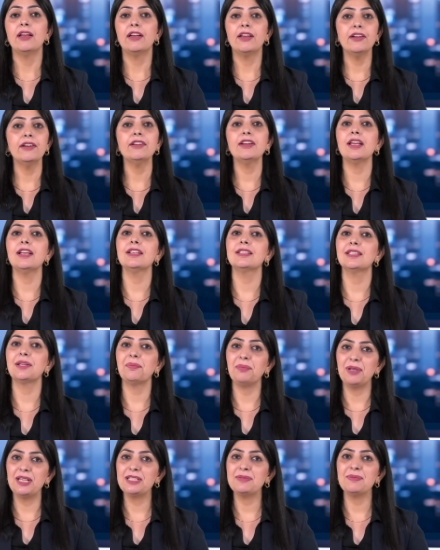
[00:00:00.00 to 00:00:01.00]
here is the
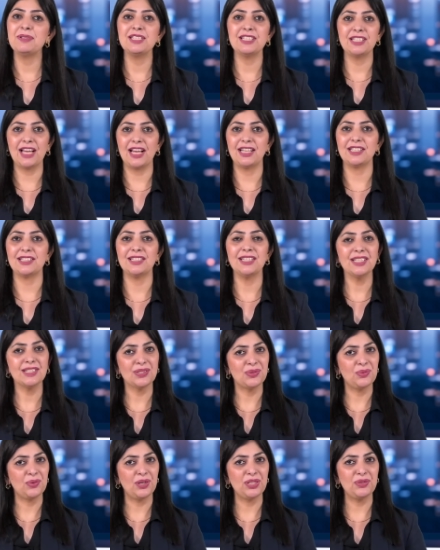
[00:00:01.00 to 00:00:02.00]
placement statistics
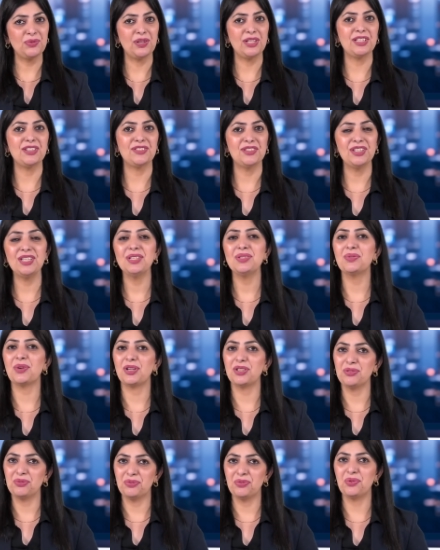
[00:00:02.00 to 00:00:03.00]

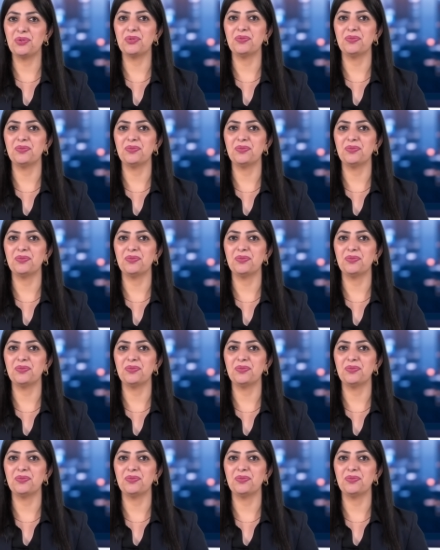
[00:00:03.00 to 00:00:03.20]
2023-24.